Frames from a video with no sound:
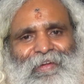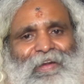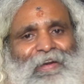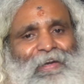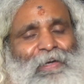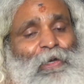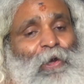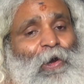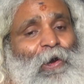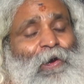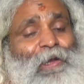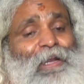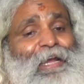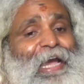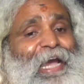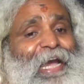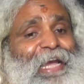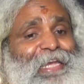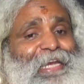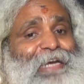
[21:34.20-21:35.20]

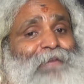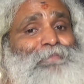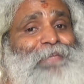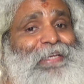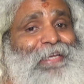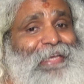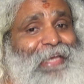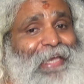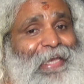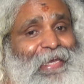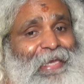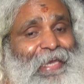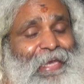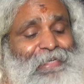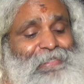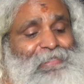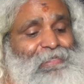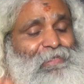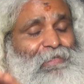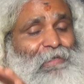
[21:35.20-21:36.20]
nor I am
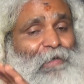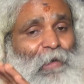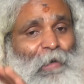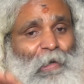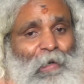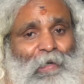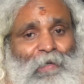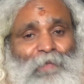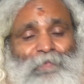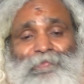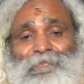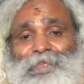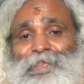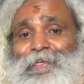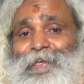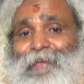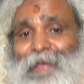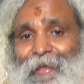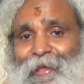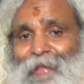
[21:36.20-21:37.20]
against of
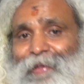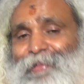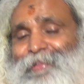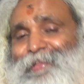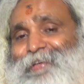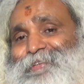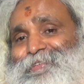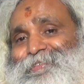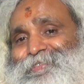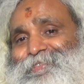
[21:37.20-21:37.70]
anything.